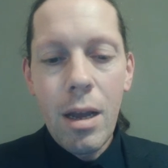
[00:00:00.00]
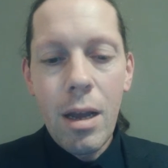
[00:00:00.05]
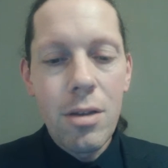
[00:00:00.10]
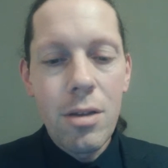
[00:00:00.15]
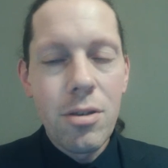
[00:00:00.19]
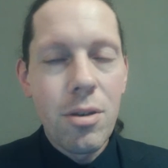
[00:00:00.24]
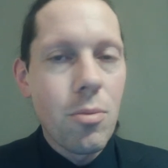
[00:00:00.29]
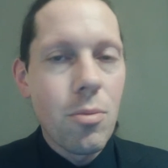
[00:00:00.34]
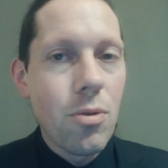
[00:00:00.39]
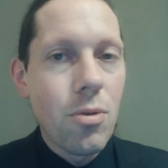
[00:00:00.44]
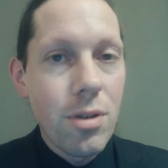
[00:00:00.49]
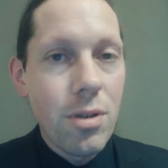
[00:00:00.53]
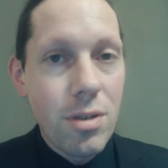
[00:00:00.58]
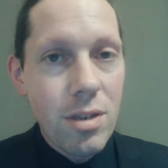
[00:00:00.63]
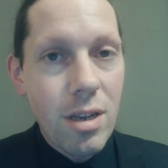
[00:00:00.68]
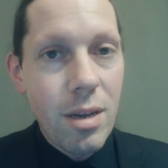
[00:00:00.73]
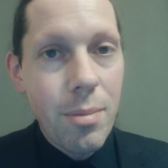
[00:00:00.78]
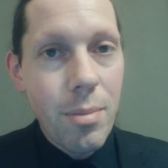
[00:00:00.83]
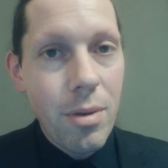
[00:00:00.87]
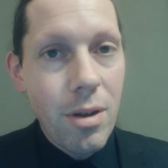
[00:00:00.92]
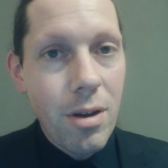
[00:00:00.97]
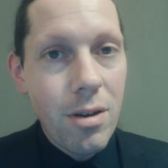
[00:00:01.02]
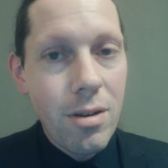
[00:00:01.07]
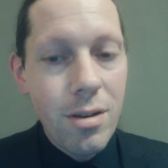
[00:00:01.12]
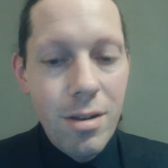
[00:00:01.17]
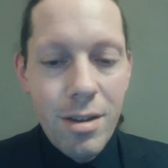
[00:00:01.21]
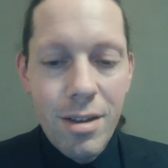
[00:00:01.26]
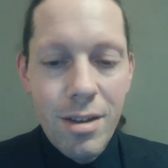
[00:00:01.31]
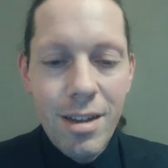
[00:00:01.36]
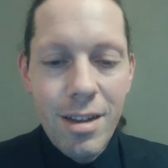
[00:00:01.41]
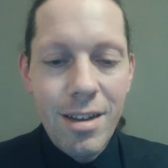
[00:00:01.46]
Some call it CMBR.
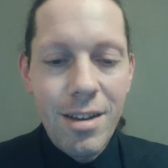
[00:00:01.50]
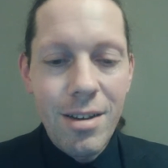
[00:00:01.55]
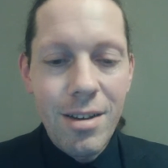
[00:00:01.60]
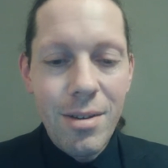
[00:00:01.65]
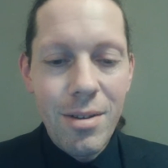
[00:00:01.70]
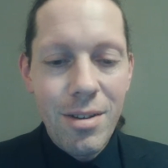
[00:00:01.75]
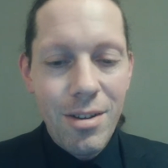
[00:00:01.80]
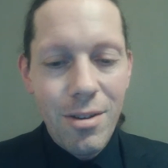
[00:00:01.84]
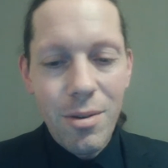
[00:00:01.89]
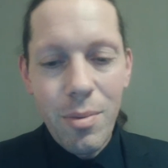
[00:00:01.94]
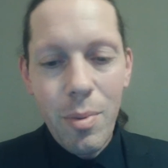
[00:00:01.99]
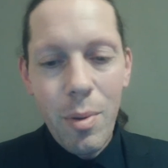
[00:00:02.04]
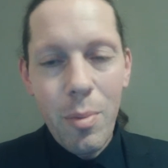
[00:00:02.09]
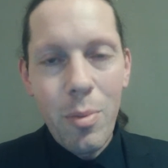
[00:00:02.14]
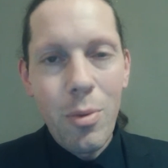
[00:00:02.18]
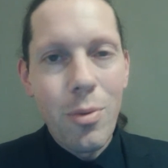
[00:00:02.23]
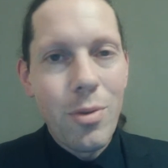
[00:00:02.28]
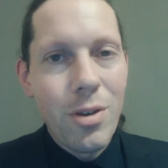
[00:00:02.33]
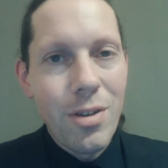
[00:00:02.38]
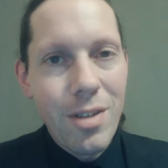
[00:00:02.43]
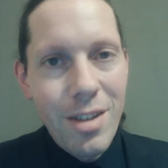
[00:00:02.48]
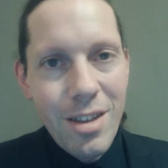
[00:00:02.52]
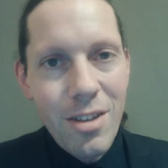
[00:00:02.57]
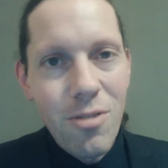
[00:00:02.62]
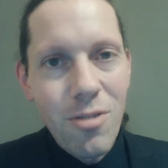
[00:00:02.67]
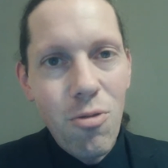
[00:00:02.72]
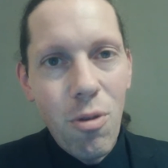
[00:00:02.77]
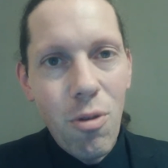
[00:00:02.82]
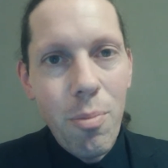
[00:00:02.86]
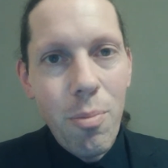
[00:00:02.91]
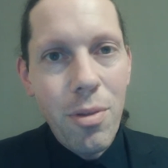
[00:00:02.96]
A lot of people want to
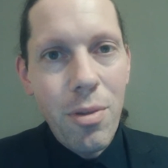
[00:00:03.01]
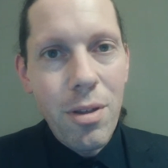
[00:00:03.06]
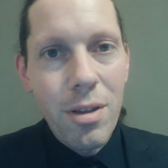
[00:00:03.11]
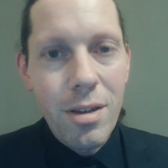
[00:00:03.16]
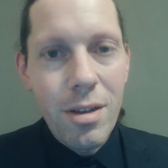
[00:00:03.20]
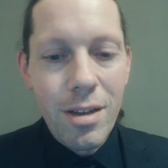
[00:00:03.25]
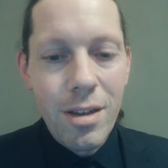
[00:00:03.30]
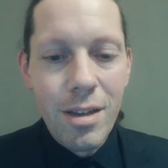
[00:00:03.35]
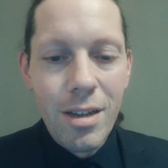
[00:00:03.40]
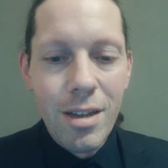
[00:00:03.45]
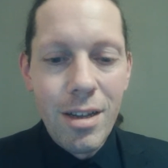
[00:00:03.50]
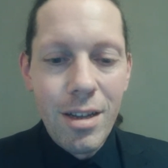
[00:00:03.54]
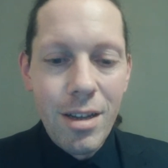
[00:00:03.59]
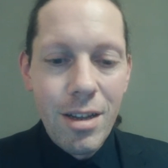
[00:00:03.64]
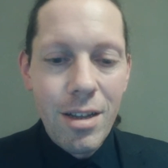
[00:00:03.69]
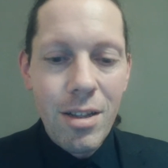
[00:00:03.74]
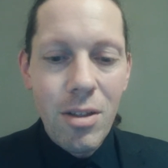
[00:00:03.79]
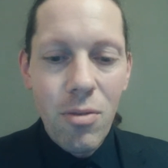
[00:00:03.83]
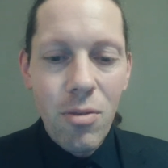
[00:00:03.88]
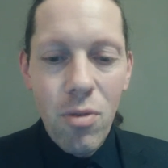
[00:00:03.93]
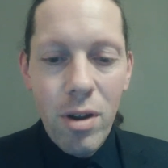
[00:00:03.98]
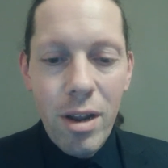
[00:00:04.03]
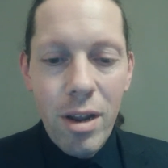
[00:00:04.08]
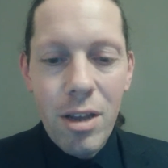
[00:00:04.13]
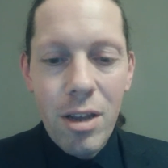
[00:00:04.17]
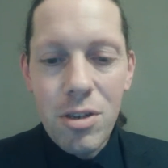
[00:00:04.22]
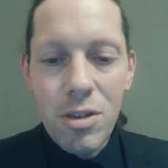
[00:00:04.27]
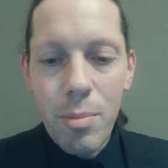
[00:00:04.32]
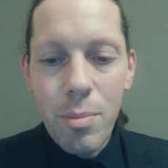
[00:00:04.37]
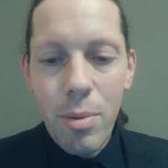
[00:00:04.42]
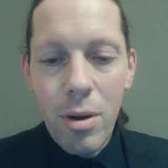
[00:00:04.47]
drop the
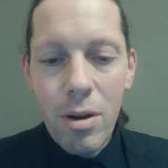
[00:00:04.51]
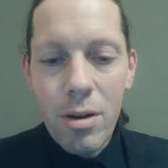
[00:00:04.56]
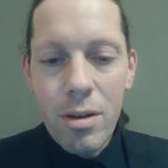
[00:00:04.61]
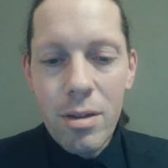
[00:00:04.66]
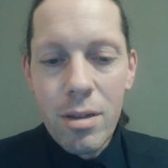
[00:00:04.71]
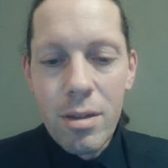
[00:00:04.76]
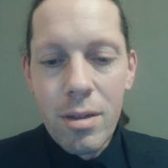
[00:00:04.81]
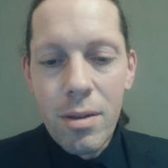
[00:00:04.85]
radiation part.